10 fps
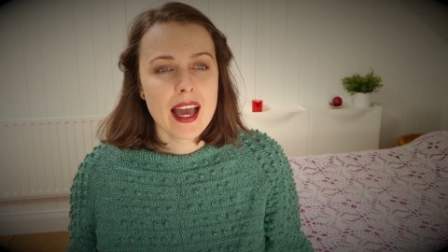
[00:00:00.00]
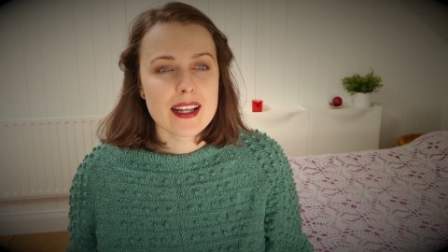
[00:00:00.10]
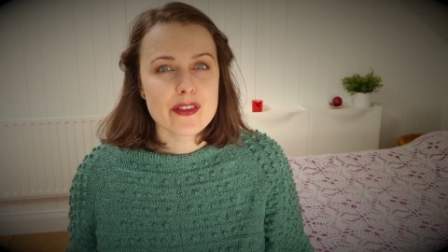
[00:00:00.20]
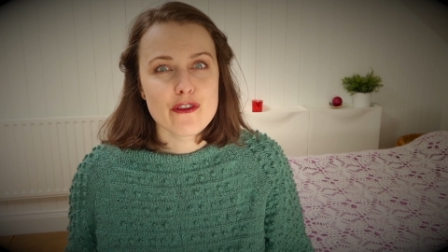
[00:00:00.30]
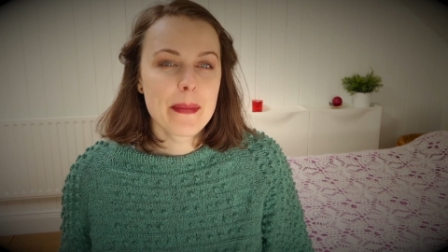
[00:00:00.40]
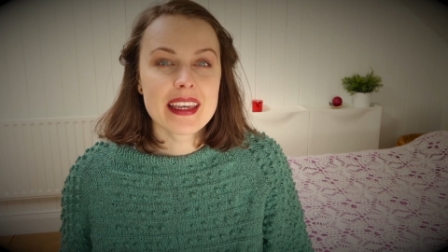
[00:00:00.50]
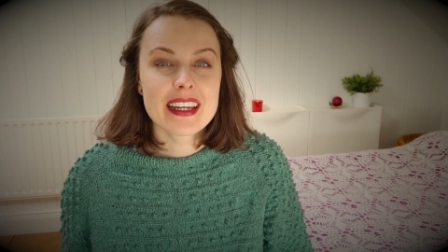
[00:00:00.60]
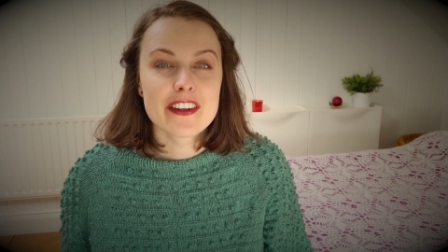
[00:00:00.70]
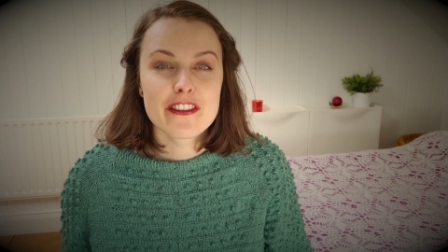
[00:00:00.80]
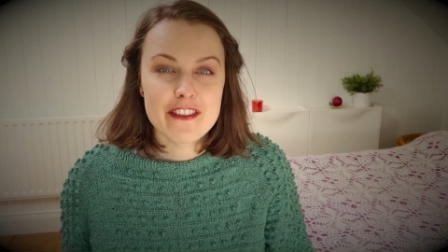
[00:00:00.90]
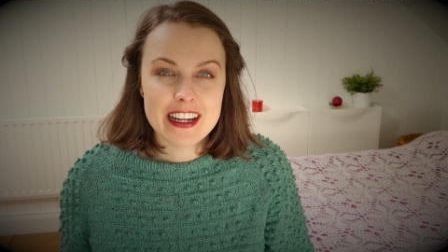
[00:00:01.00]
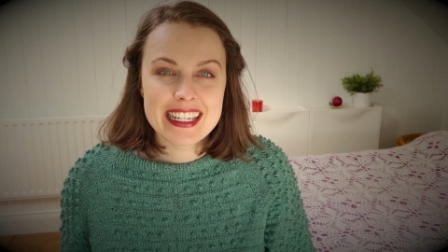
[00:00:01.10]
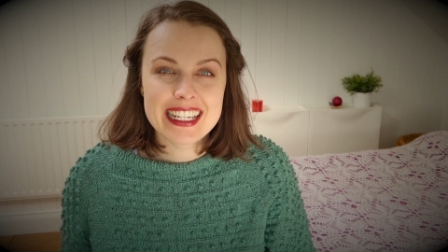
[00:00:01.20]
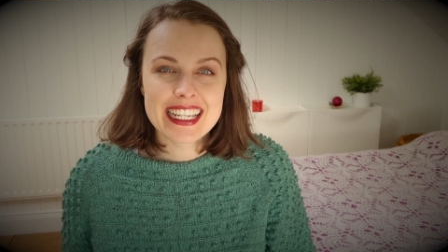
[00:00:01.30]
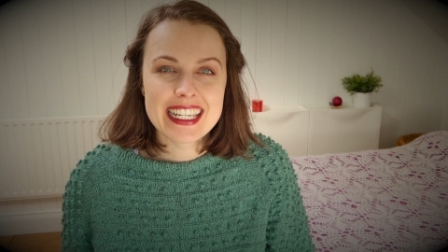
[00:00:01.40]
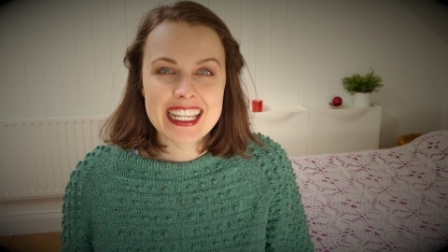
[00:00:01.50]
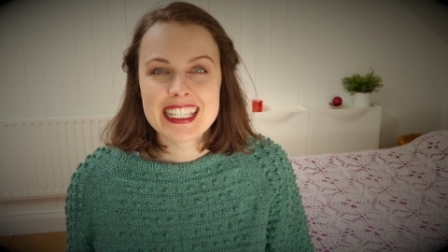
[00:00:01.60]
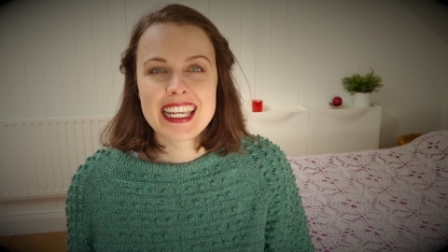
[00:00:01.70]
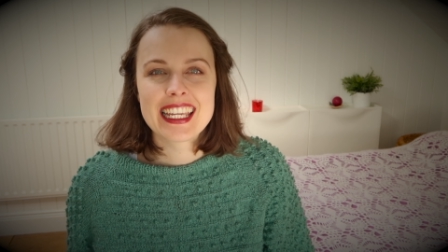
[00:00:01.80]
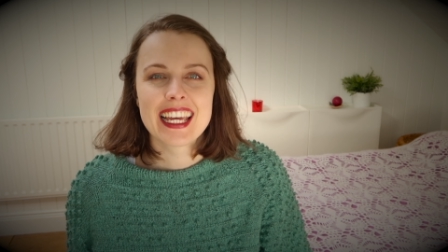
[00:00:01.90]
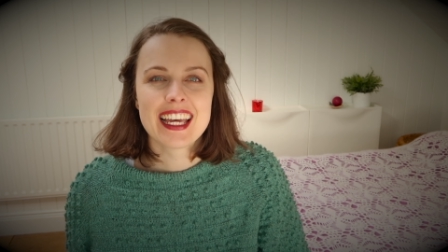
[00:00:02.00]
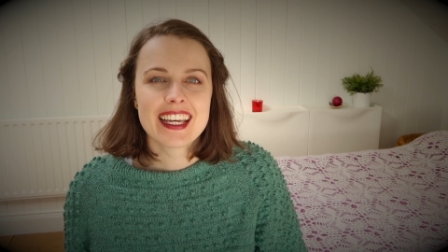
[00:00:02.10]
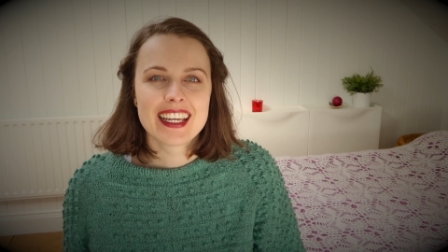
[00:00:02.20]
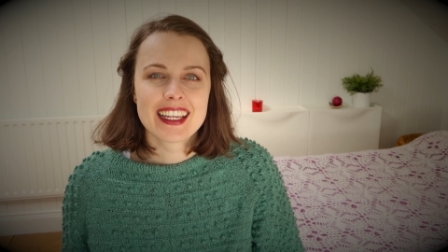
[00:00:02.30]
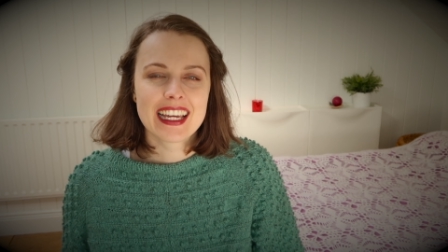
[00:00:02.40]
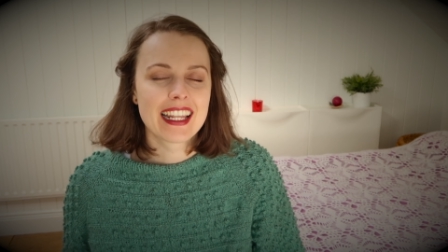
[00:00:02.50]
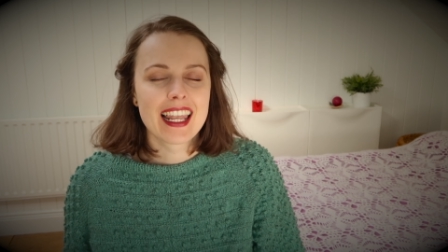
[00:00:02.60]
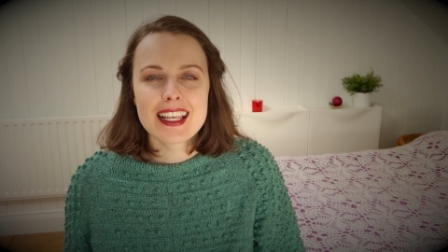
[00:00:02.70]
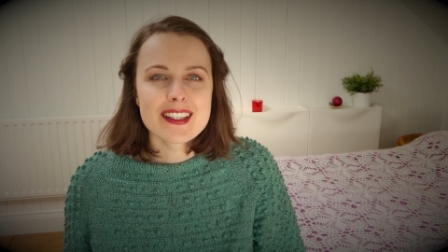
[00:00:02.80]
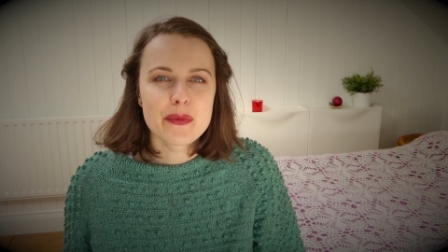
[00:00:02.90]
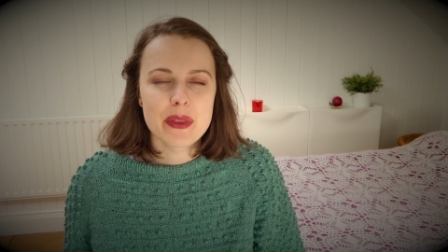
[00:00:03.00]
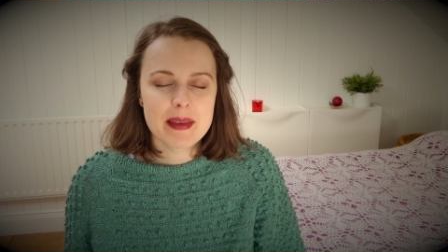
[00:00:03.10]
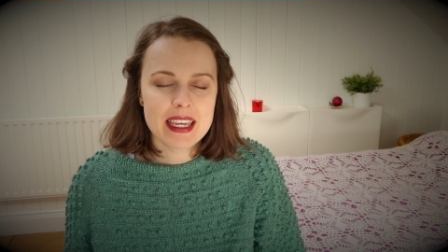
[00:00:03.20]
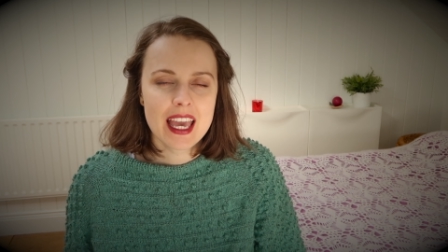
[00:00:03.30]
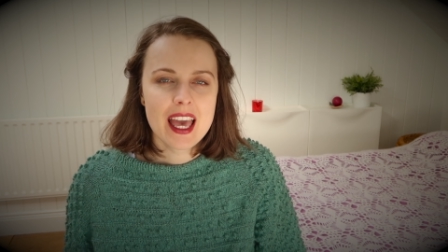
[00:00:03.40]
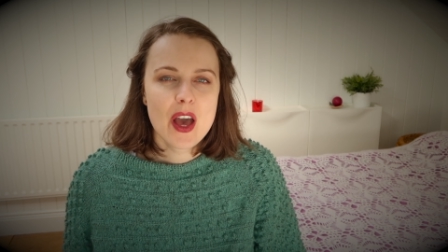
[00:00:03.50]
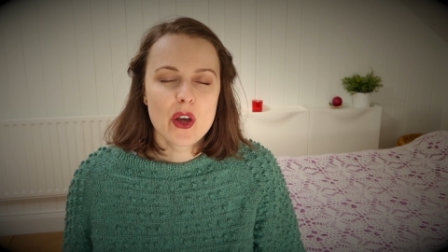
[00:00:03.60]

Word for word: as a beginner friendly knitting uh, kind of lesson with me,